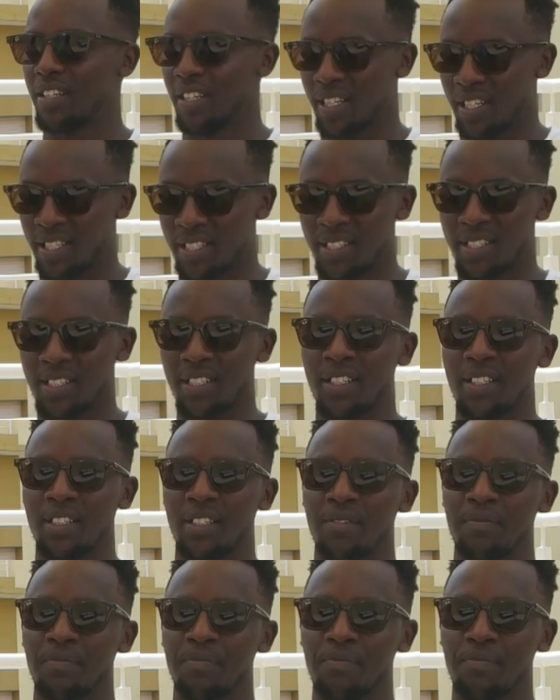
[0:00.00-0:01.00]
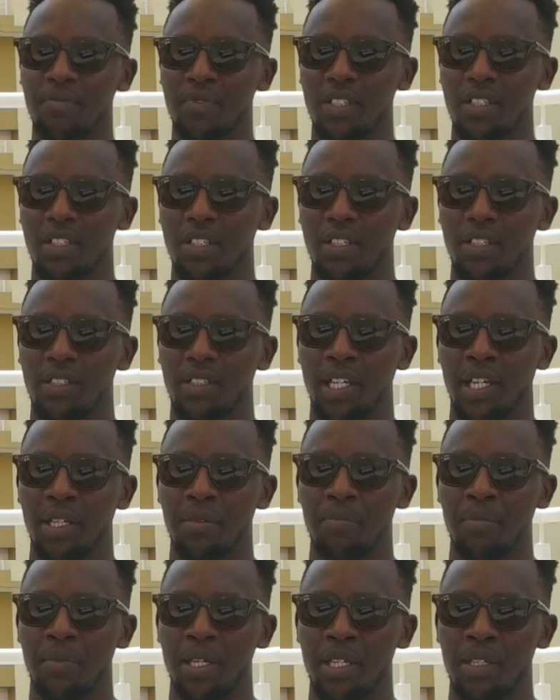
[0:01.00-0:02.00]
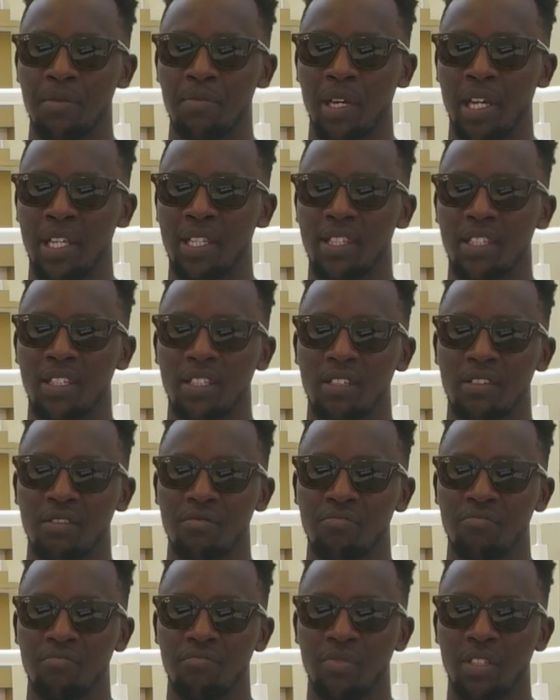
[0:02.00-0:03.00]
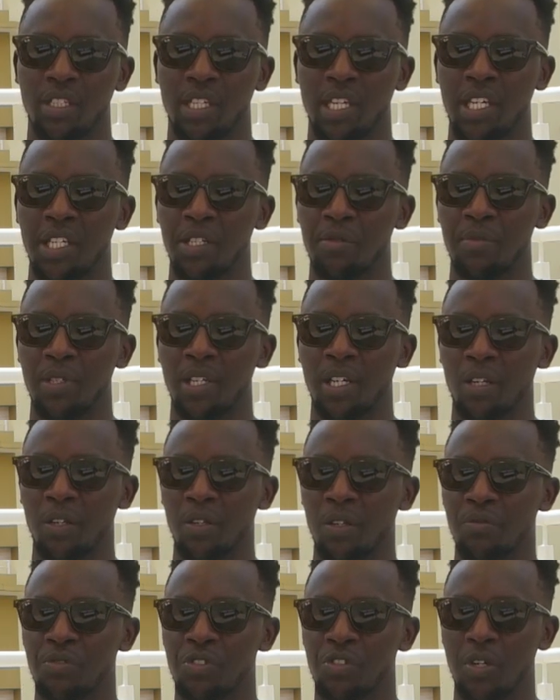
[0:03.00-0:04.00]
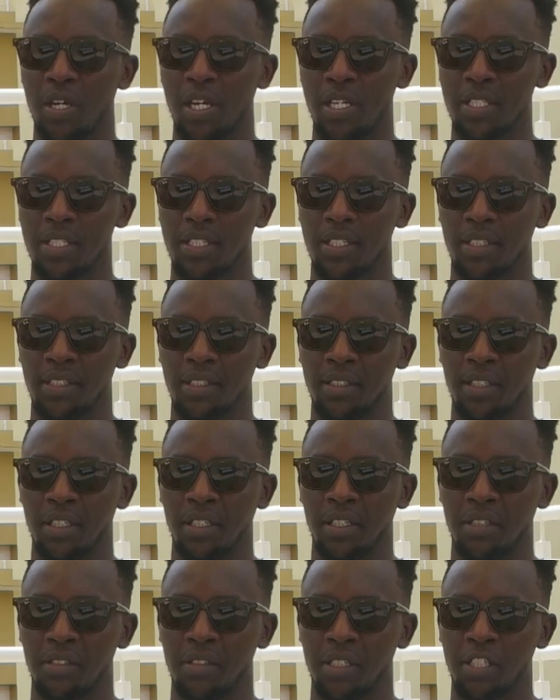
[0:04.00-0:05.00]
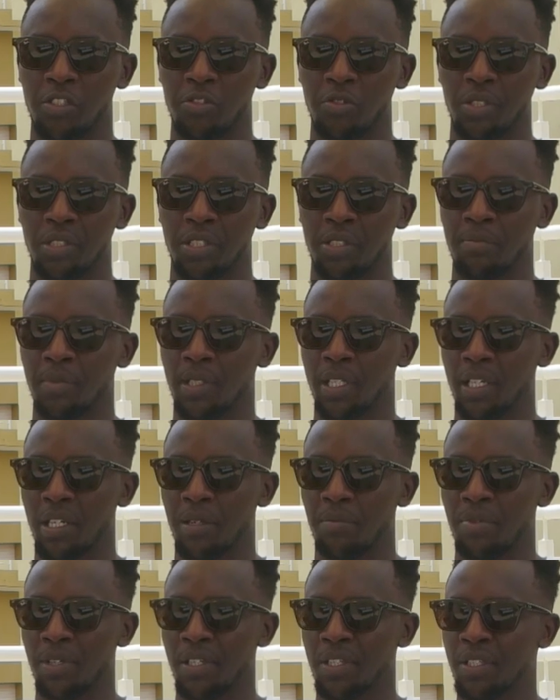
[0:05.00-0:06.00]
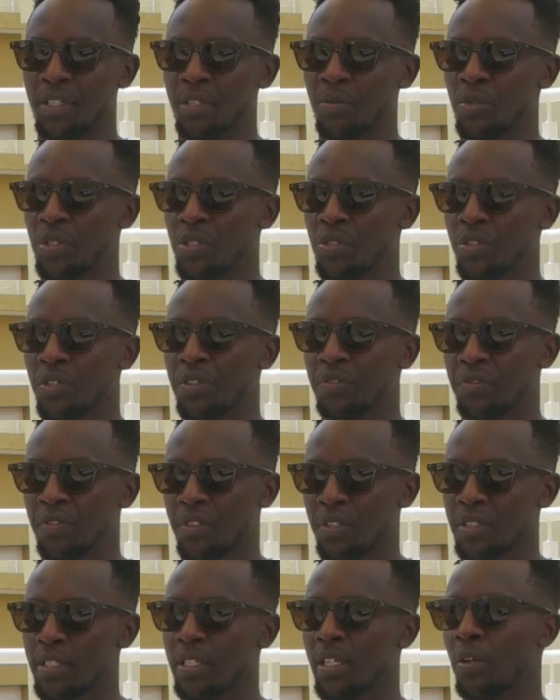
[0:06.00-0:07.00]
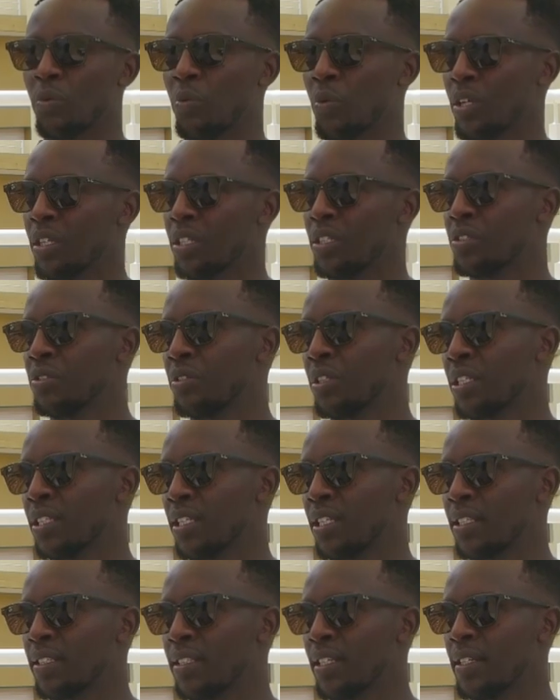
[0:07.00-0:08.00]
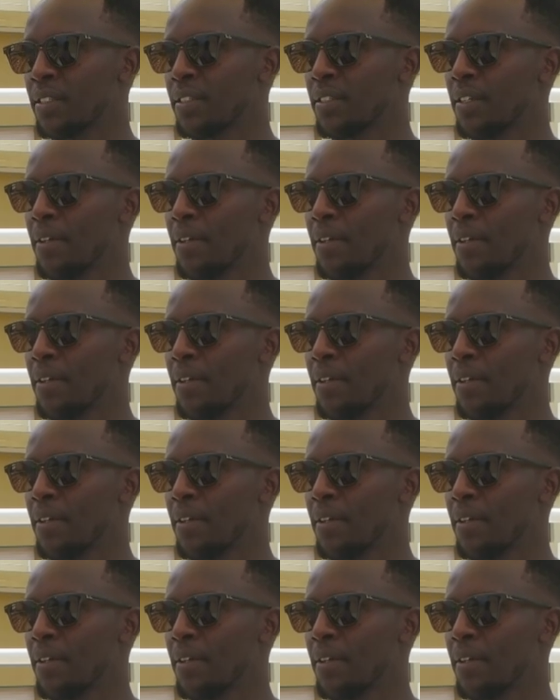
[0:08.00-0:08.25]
And that gained me a lot of trust, and they treated me like a brother. We sort of started working together like that.